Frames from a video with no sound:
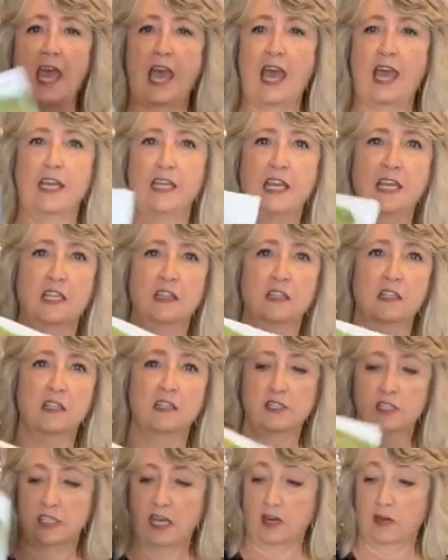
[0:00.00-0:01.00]
and it
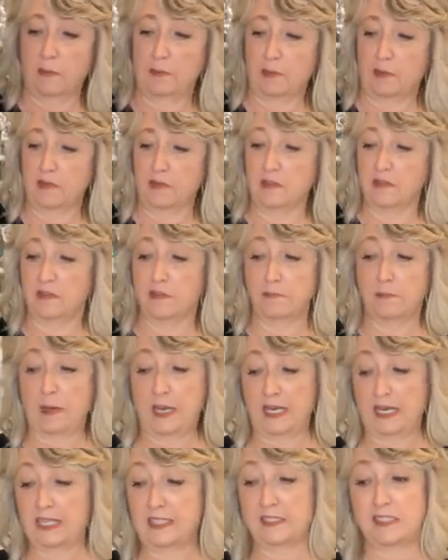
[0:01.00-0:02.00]
looks terrible,
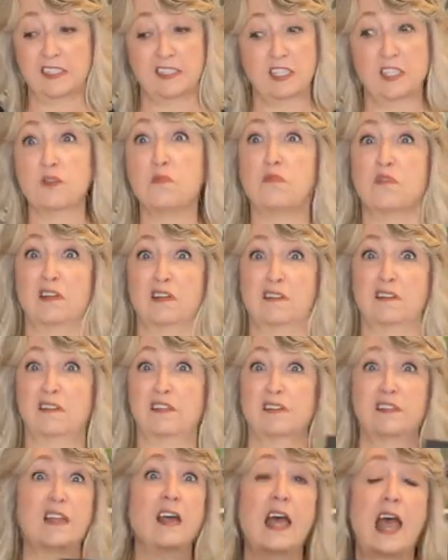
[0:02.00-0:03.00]
but it still
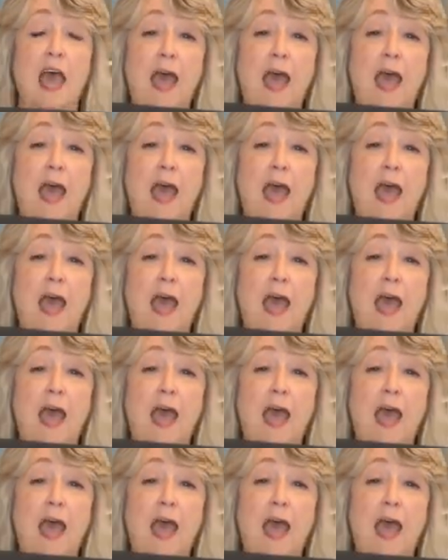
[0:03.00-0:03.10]
works